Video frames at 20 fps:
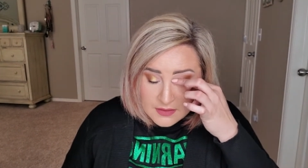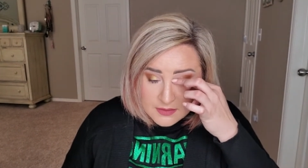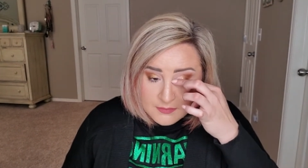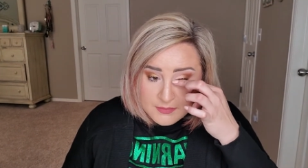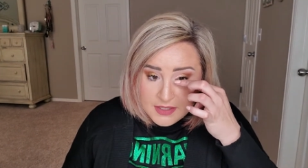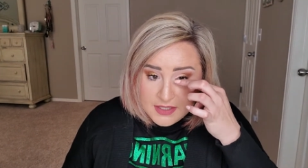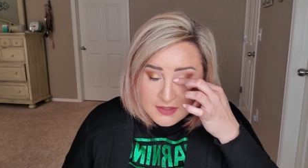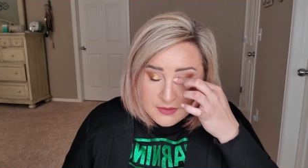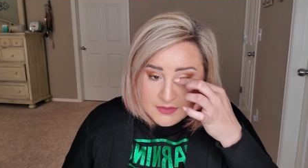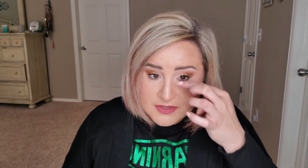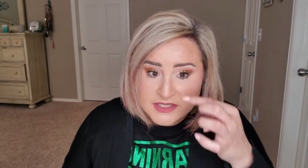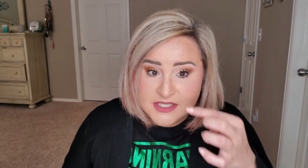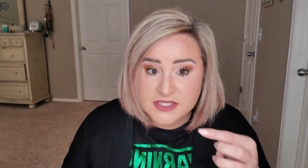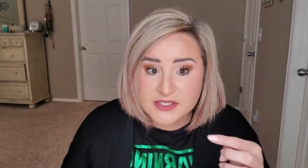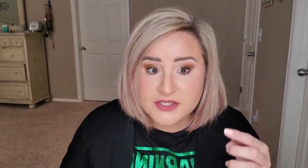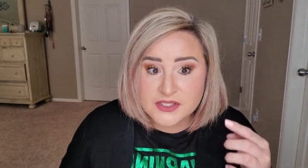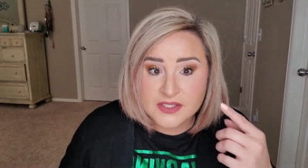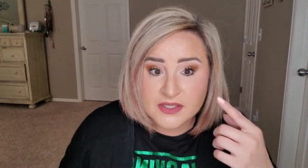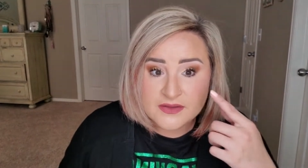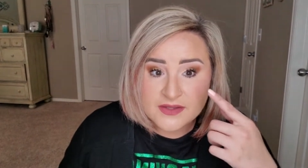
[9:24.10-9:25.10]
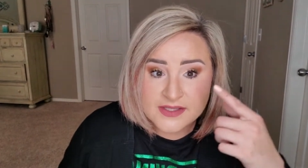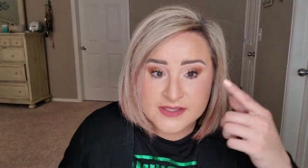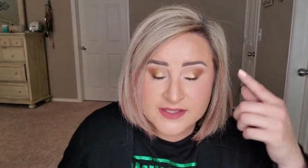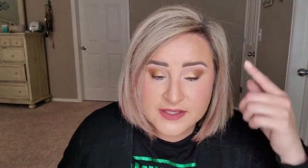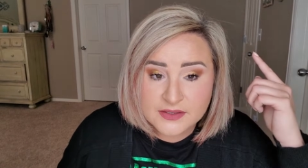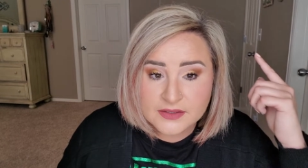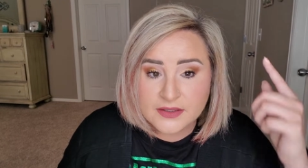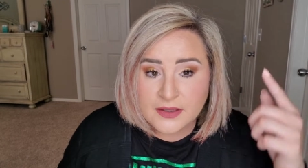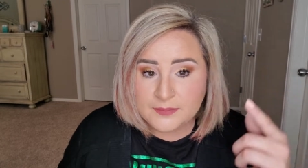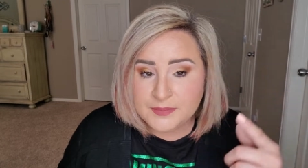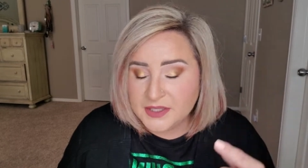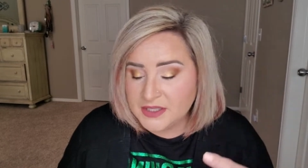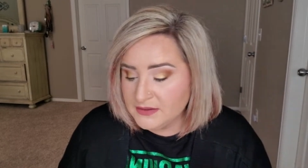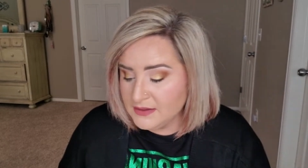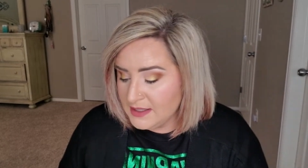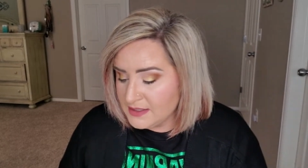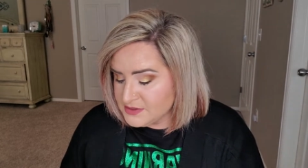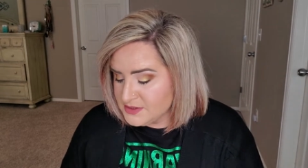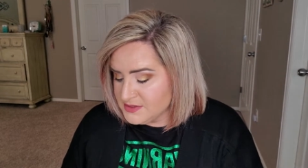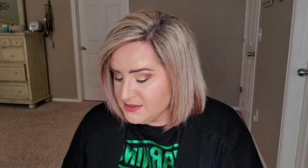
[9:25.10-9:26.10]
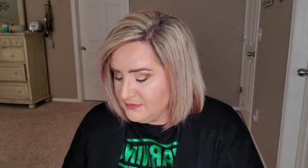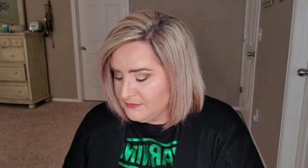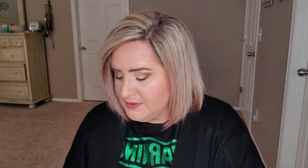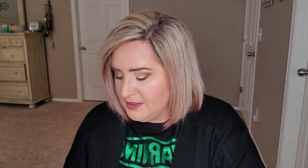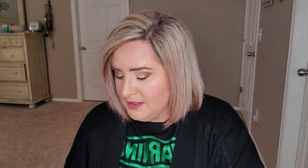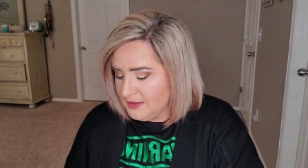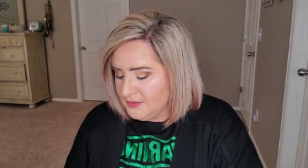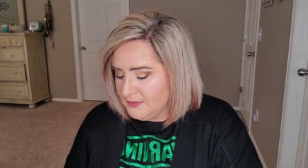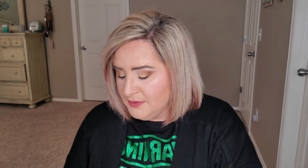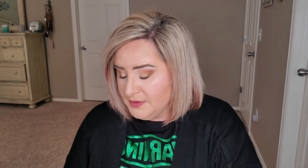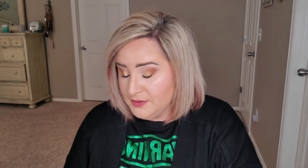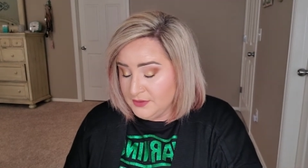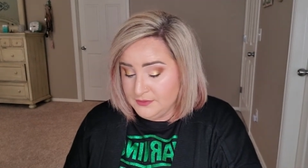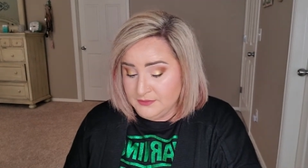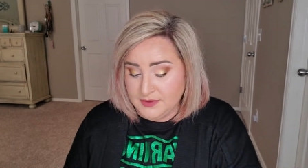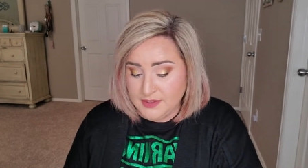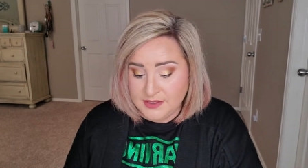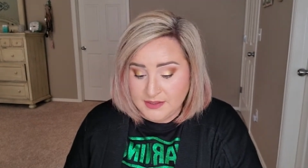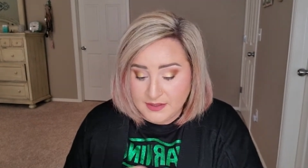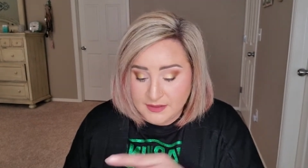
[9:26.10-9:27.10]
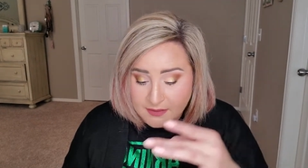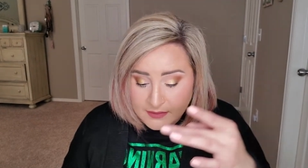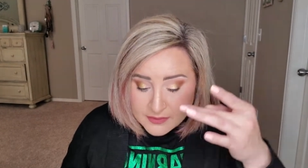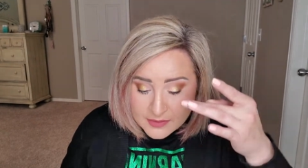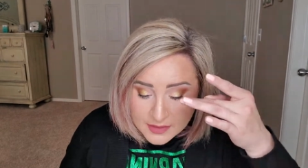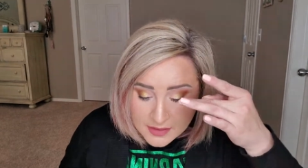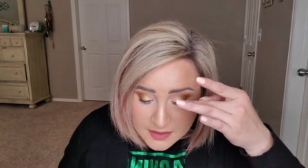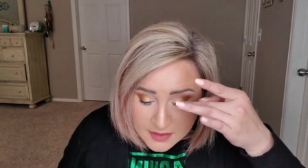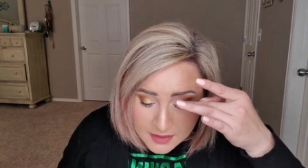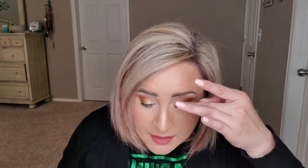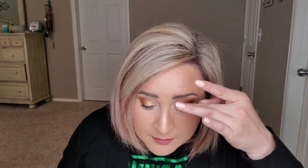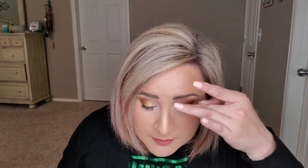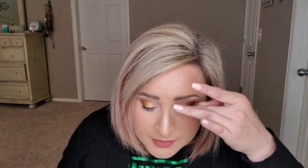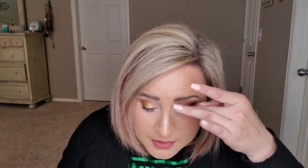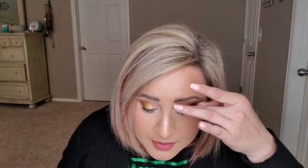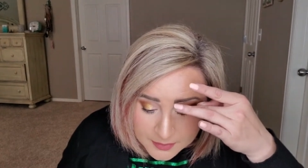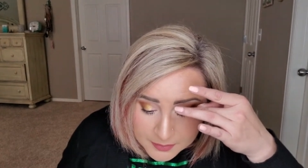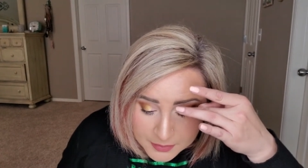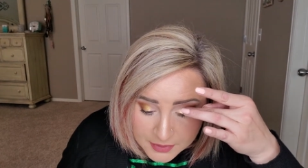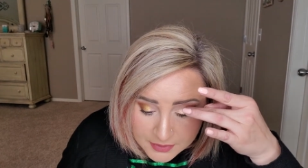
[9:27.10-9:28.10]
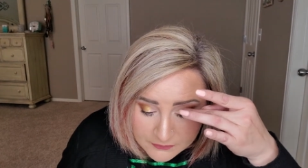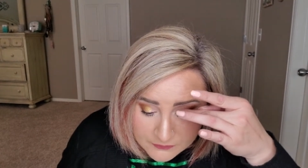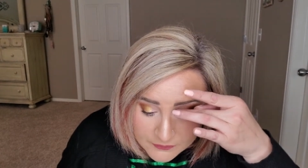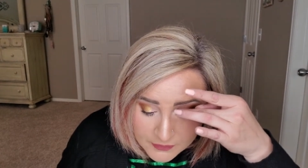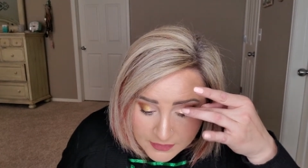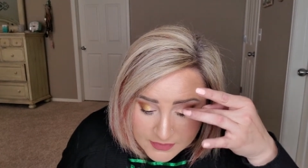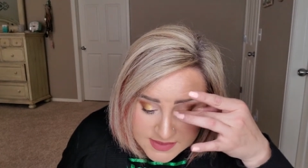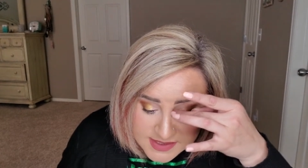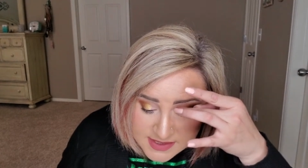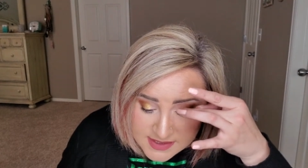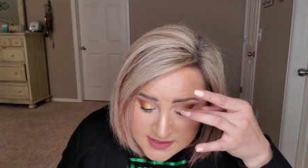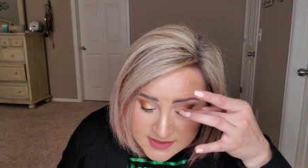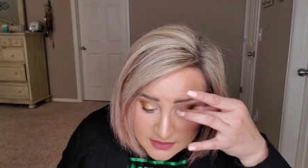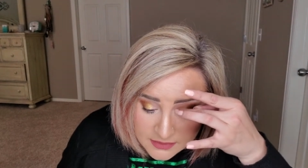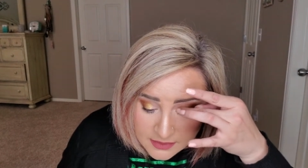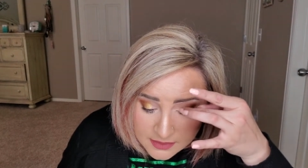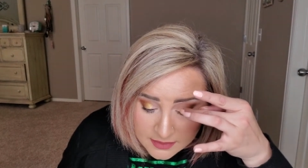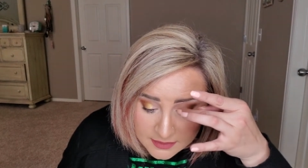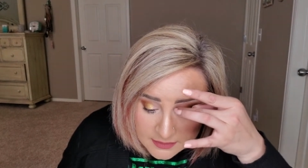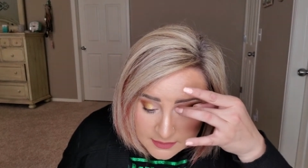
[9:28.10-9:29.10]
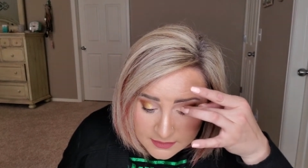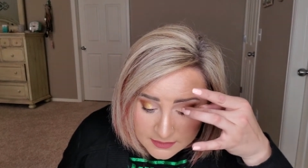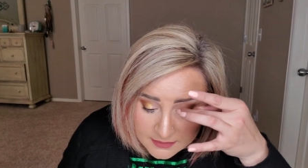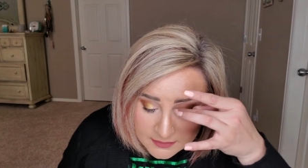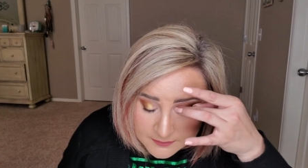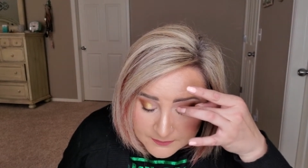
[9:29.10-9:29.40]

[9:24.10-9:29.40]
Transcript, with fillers: Pay no attention to these clumpy lashes I've got going on right now. I'm going to put falsies on.